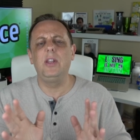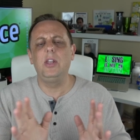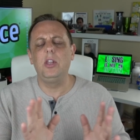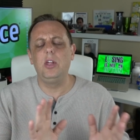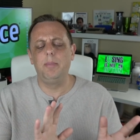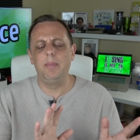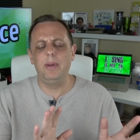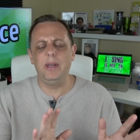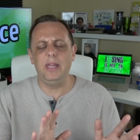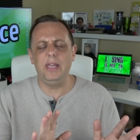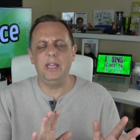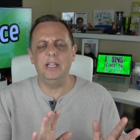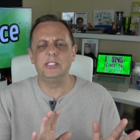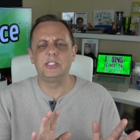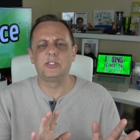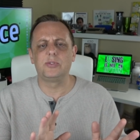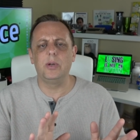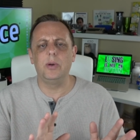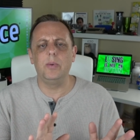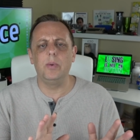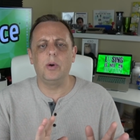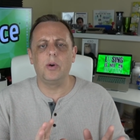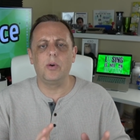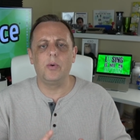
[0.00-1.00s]
you a little bit of
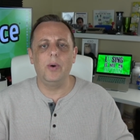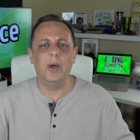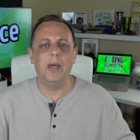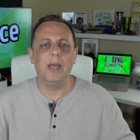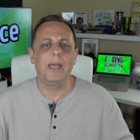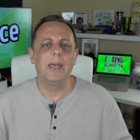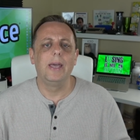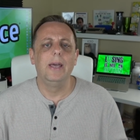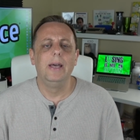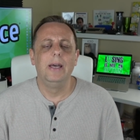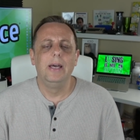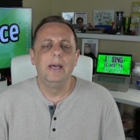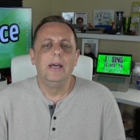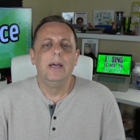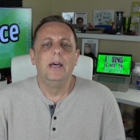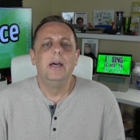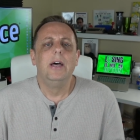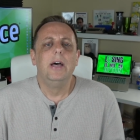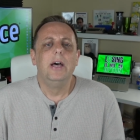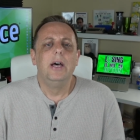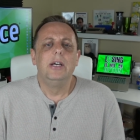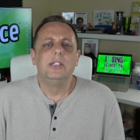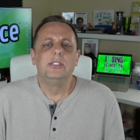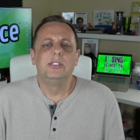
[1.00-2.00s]
history real quick.
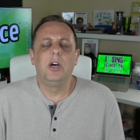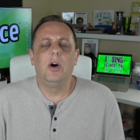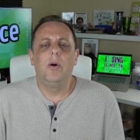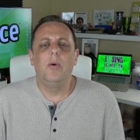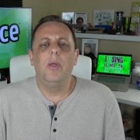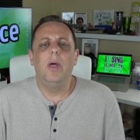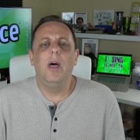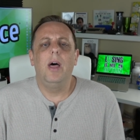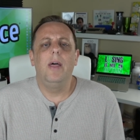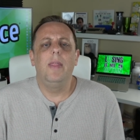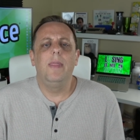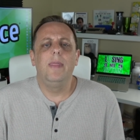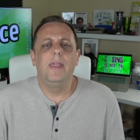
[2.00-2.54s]
So